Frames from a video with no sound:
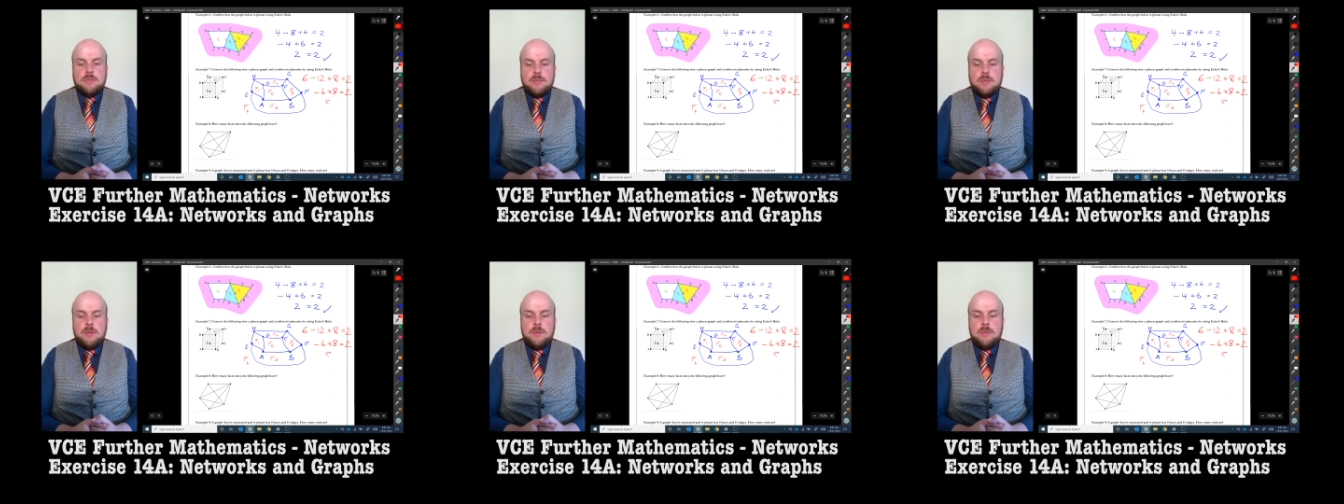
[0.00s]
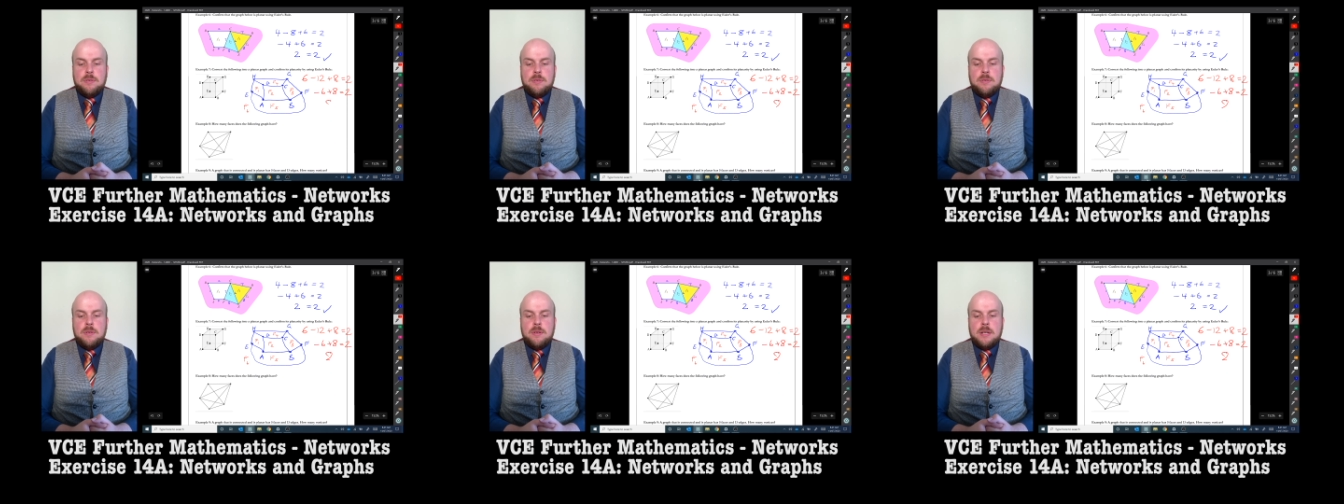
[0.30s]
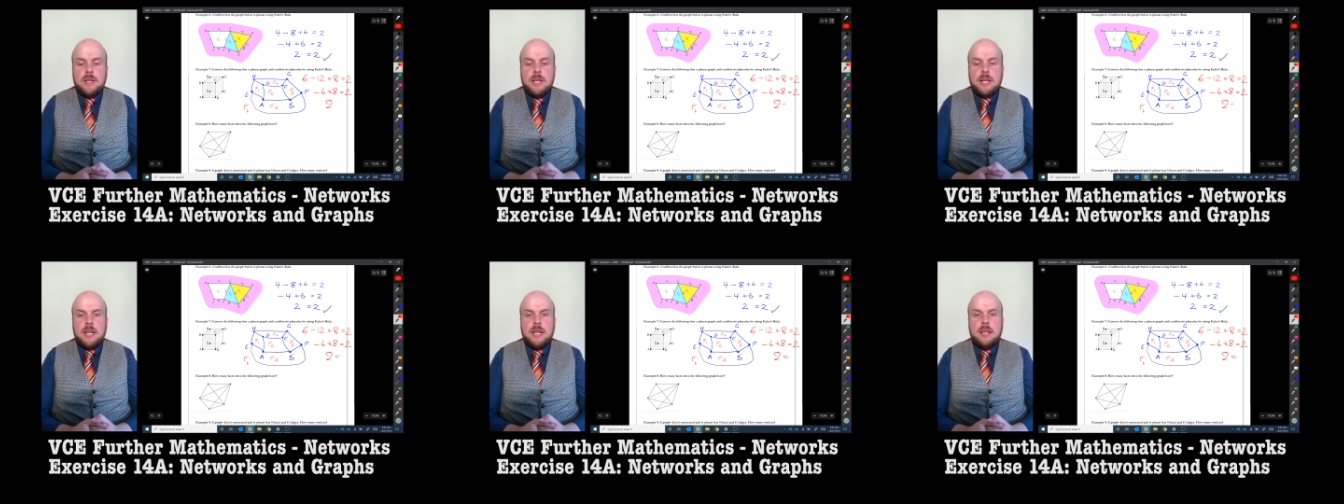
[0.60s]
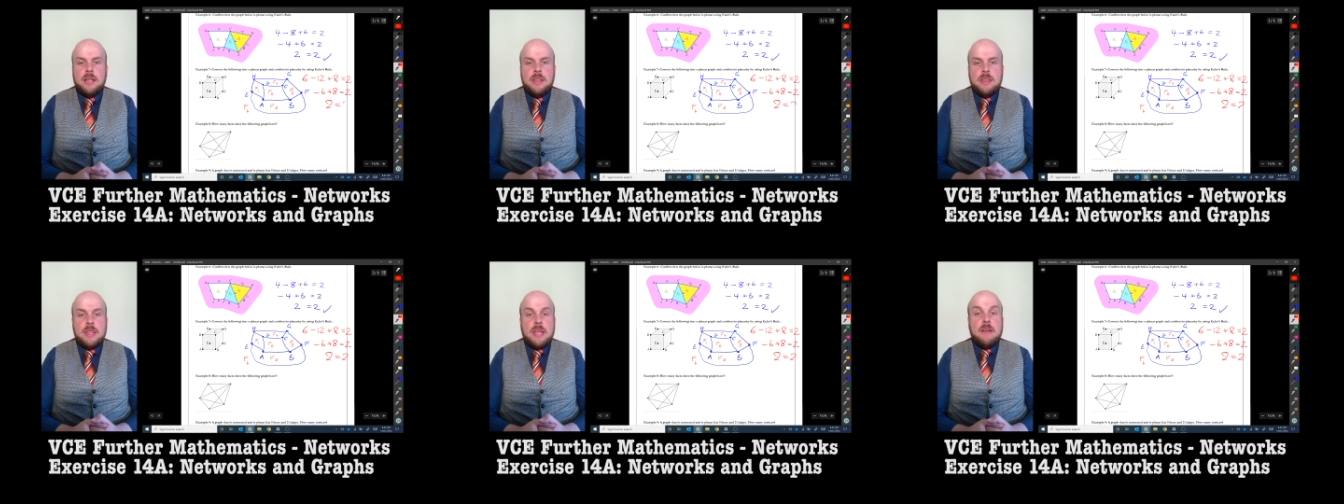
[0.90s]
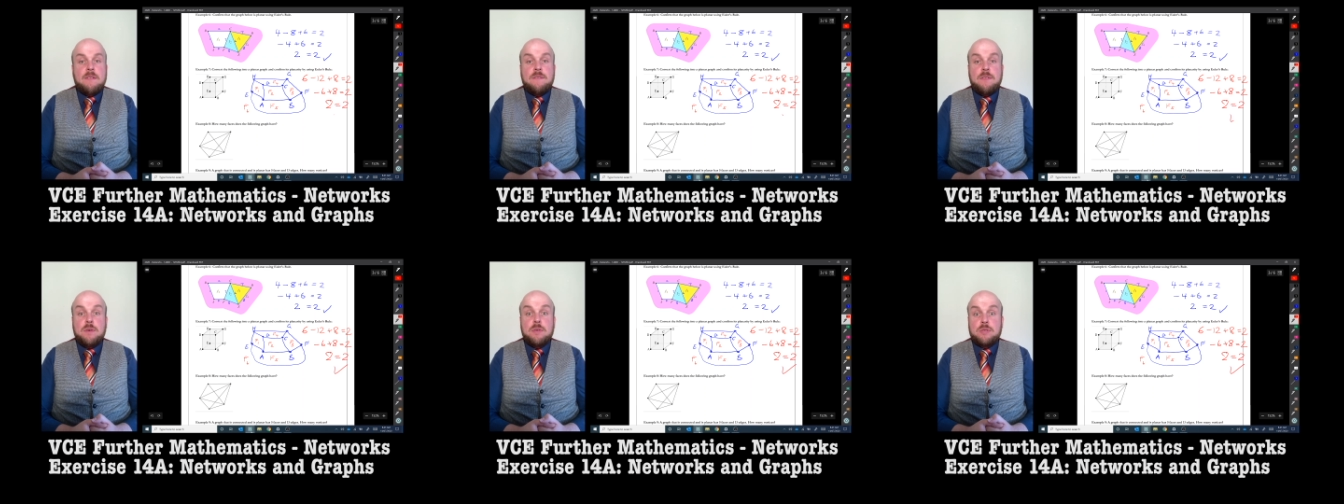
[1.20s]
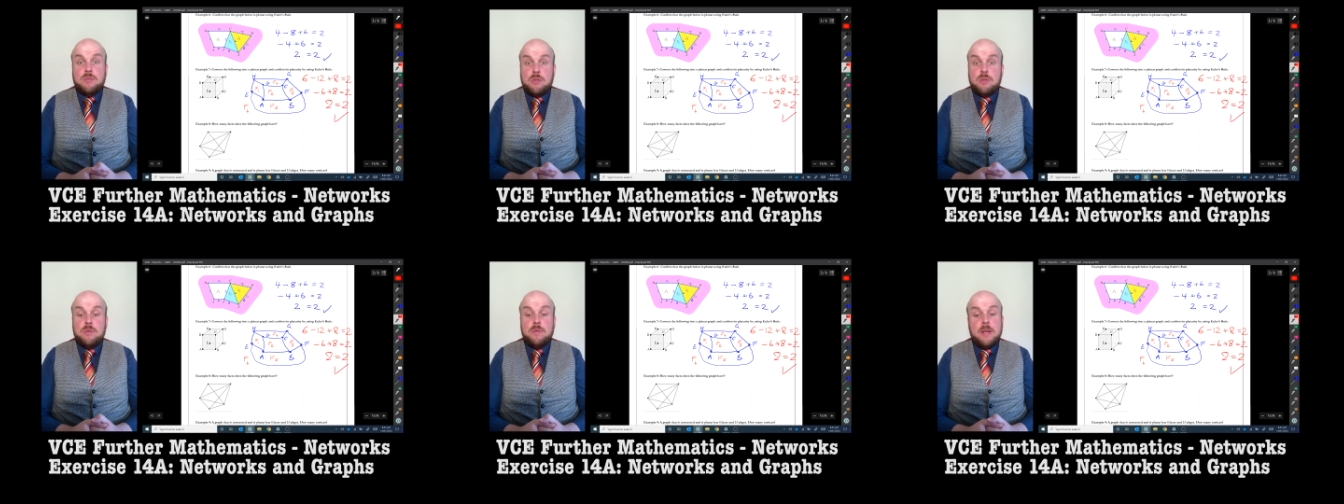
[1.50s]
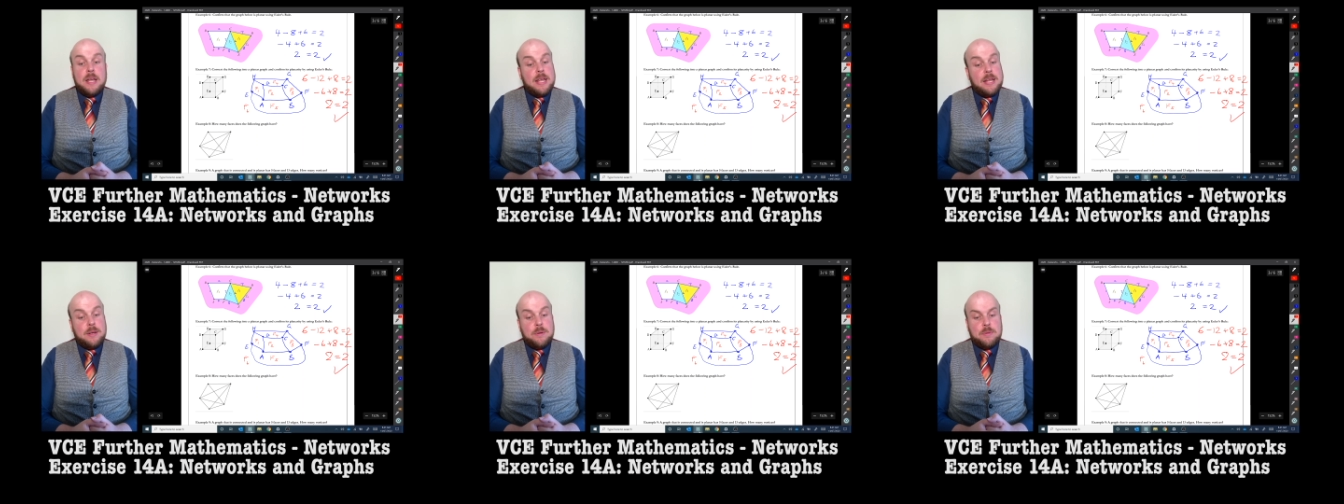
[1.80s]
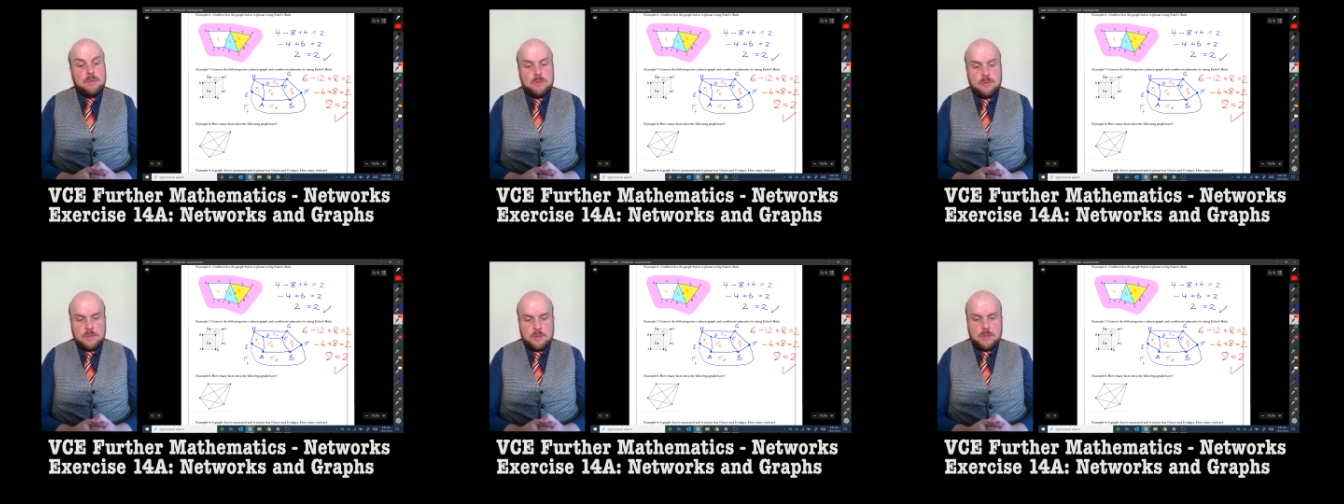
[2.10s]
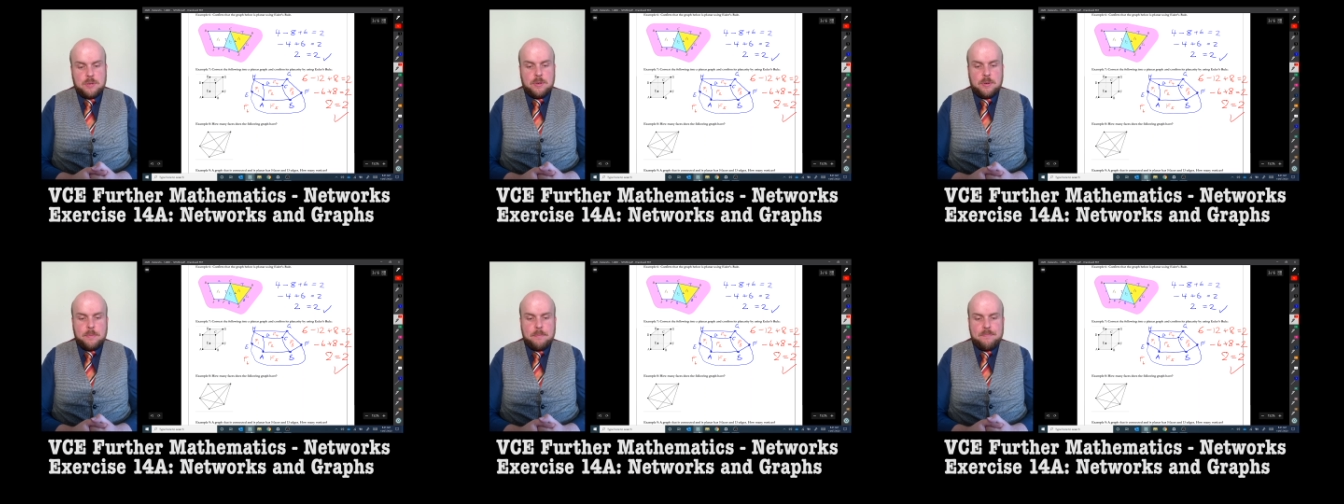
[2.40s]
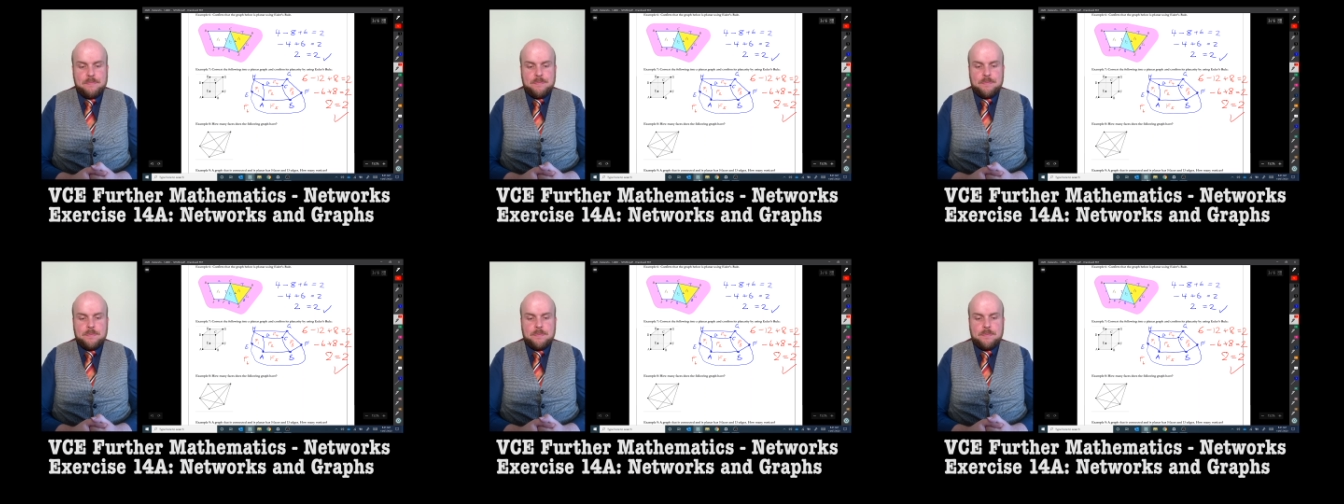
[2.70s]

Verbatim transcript: two. Therefore, two equals two.